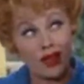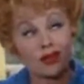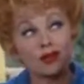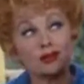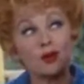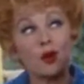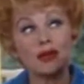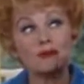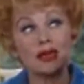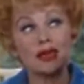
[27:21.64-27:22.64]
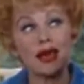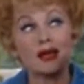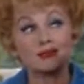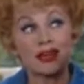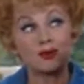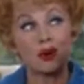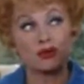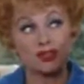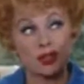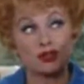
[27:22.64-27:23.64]
I couldn't quite make out. That's
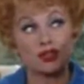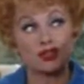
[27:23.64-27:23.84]
what was so